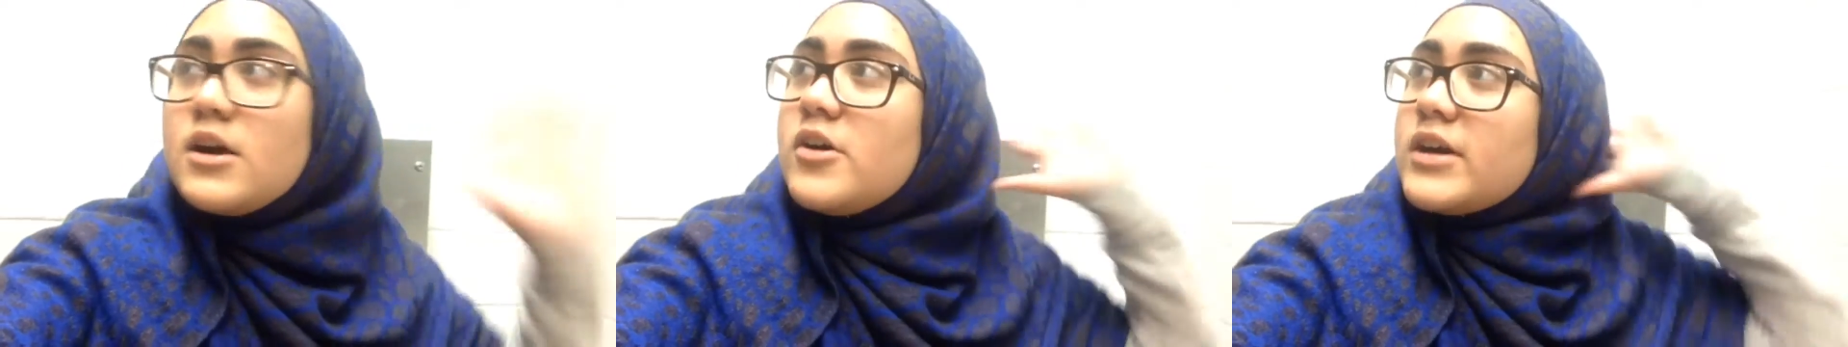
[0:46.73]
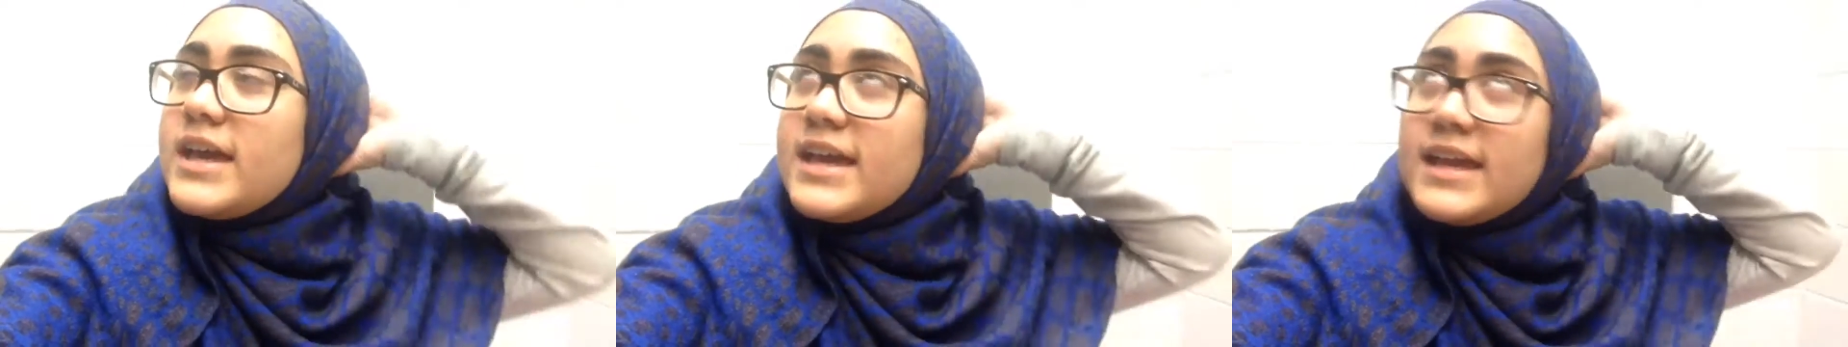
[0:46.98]

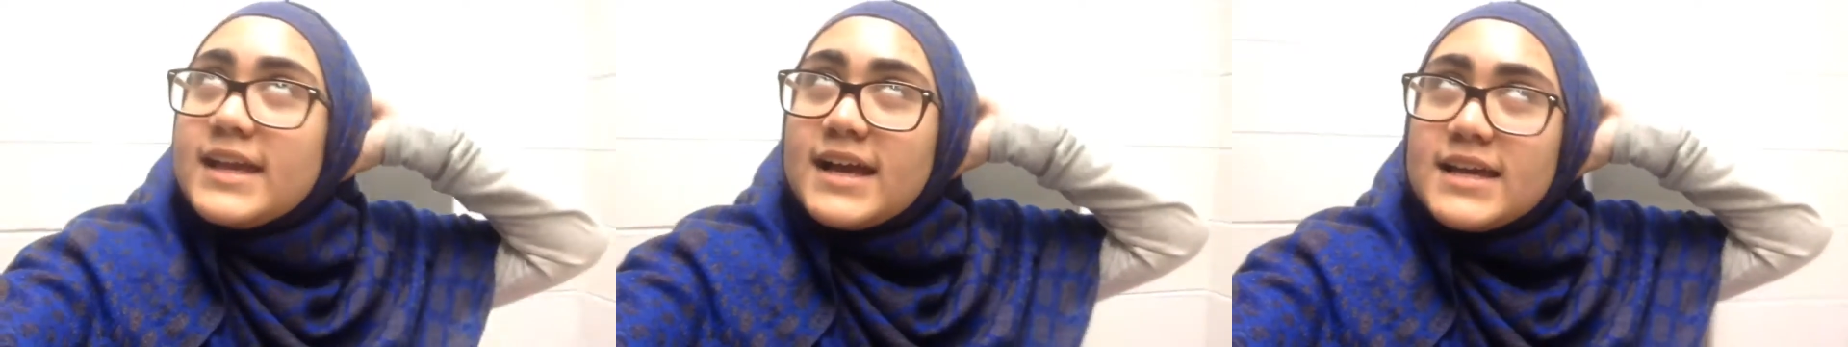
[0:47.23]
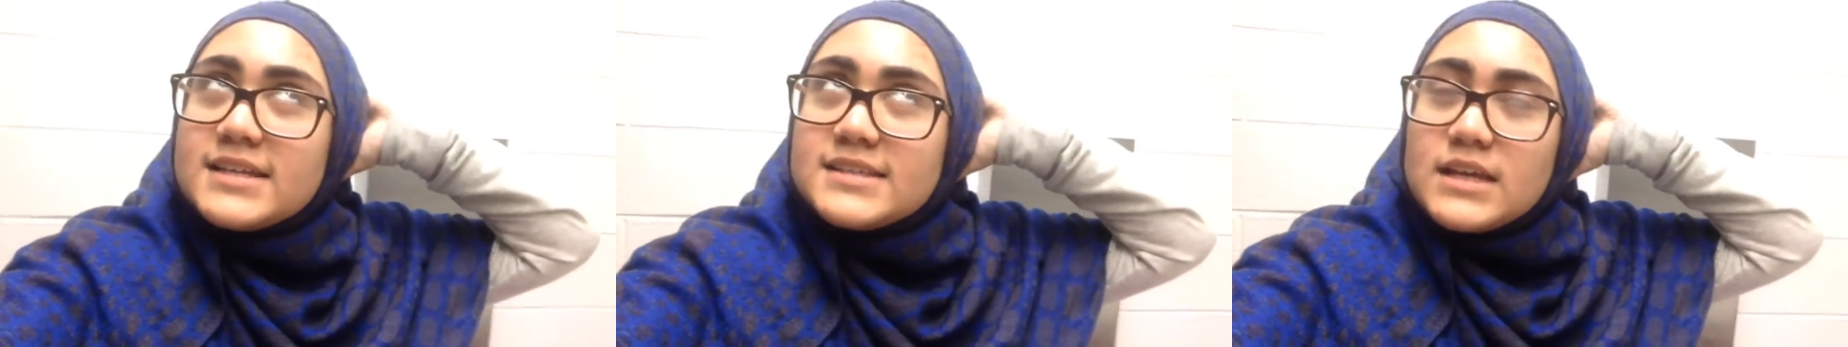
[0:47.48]
Okay, hey
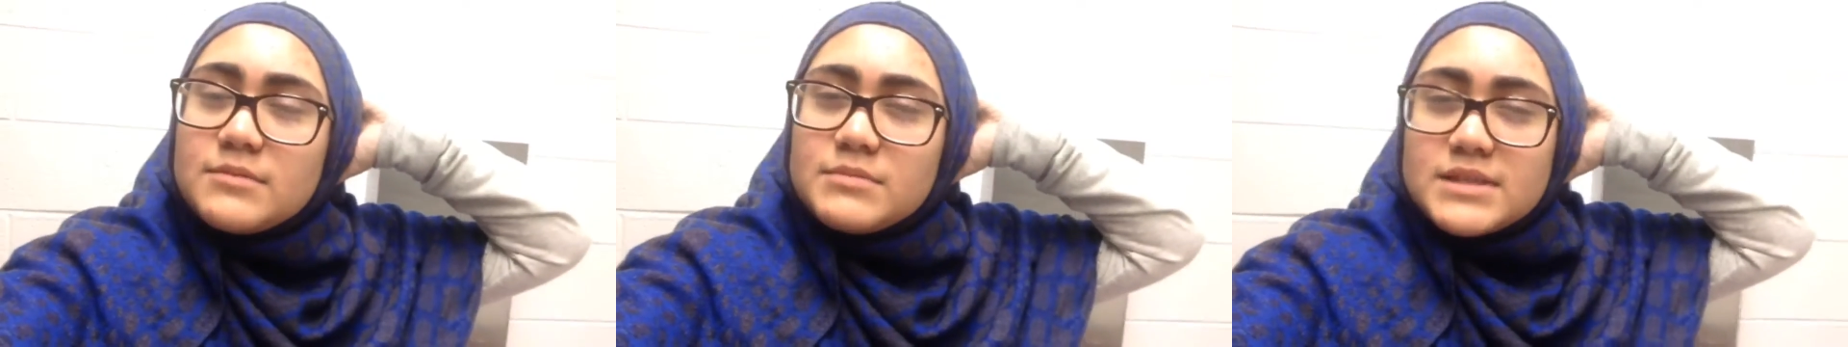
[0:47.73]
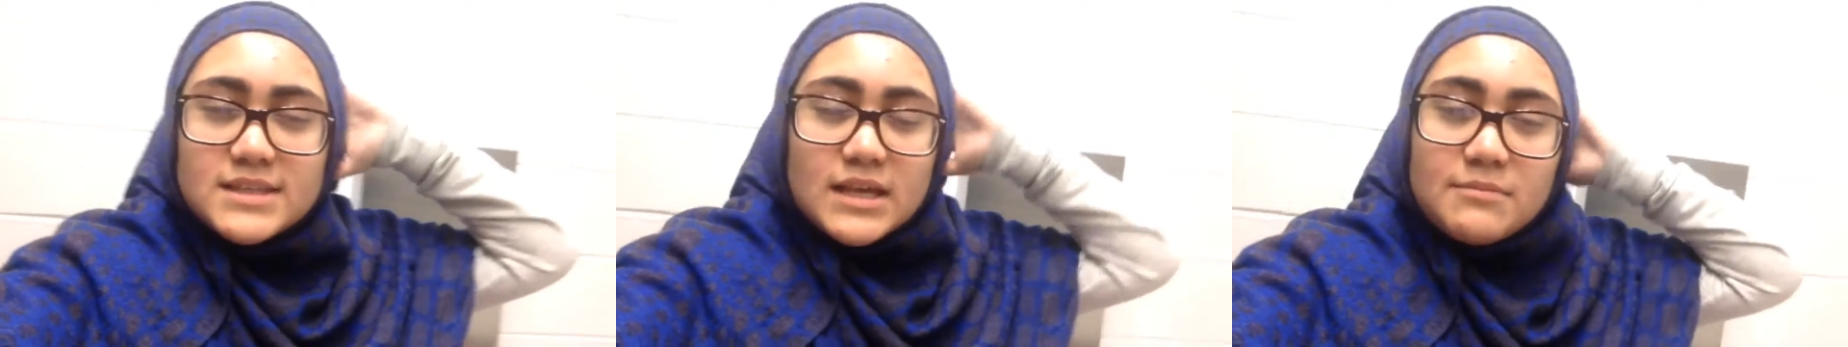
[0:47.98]
guys, I'm
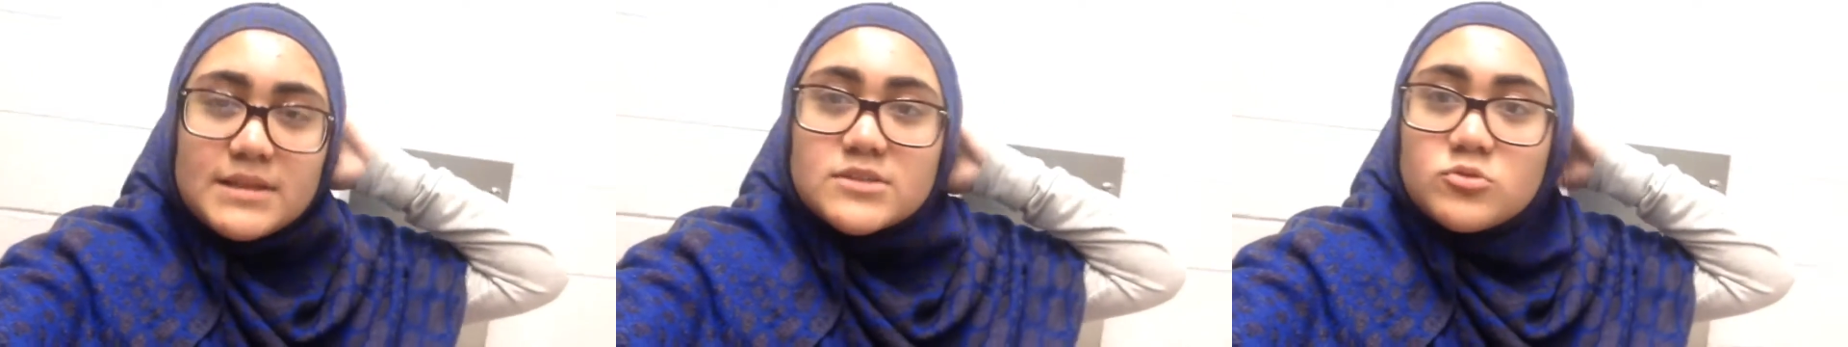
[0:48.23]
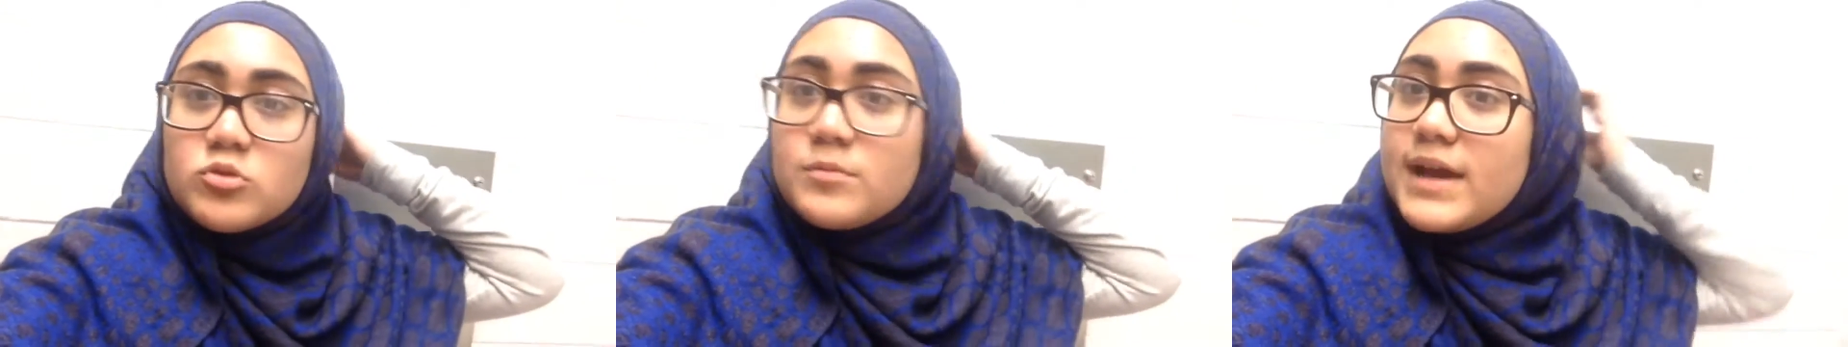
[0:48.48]
inside my
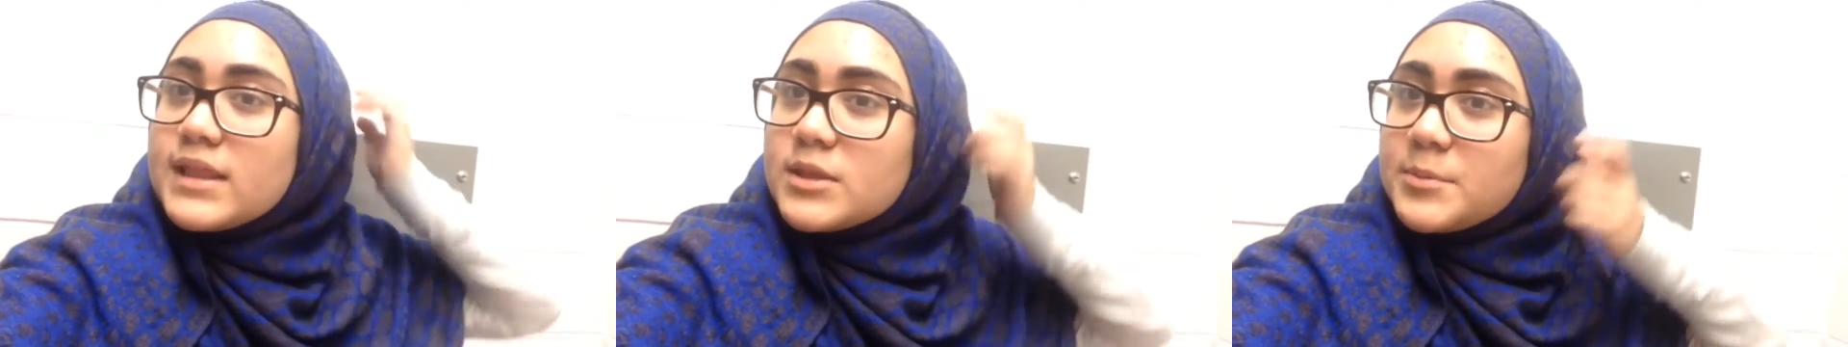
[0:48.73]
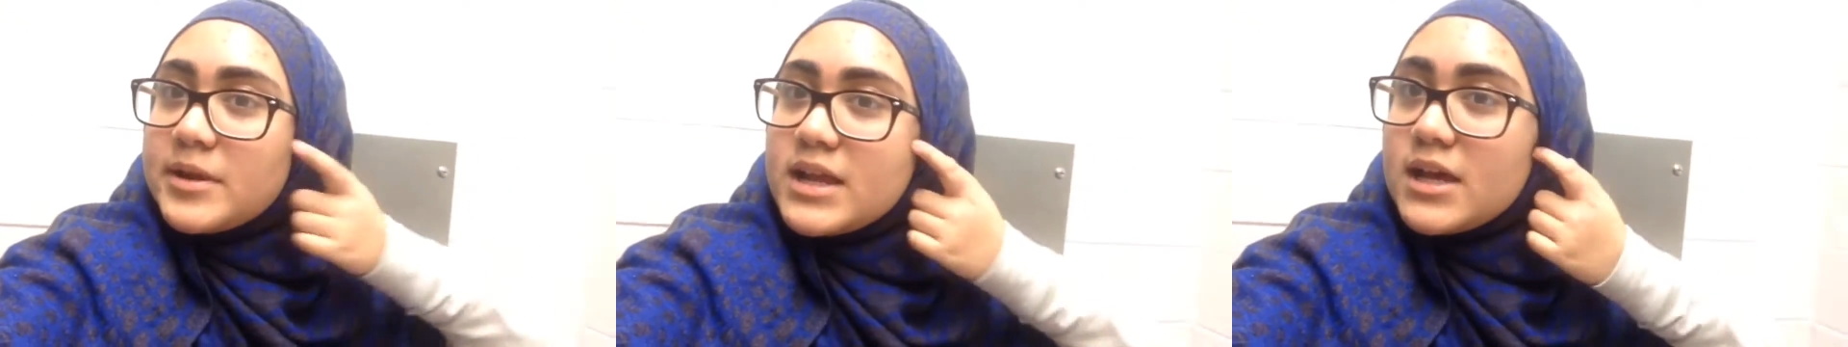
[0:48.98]
school
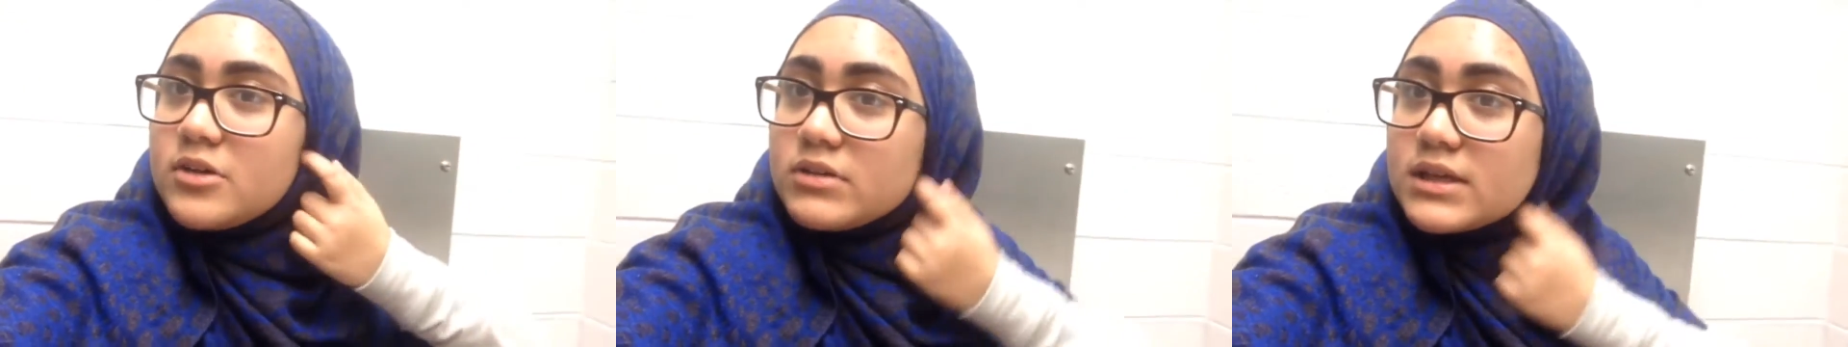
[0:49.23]
bathroom right now,